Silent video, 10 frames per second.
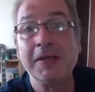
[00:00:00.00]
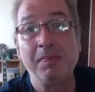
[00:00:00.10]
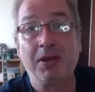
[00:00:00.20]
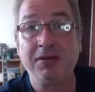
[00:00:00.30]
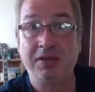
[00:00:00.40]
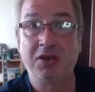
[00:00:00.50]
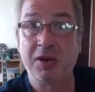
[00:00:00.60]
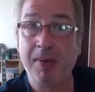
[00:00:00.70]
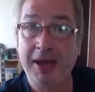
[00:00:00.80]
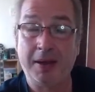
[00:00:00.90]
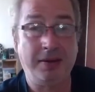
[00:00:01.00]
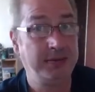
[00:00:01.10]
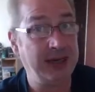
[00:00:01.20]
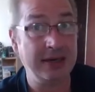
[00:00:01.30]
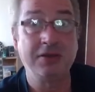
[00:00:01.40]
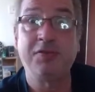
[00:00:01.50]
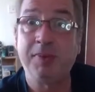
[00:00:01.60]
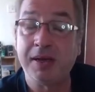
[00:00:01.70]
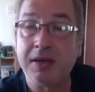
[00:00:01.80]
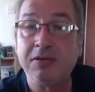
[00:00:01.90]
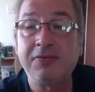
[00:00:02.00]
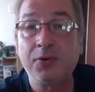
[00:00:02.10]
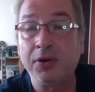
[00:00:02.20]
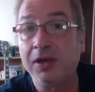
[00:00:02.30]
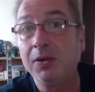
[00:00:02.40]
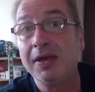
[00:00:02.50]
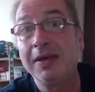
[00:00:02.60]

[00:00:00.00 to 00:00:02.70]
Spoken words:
because it's going to make tens of billions for you,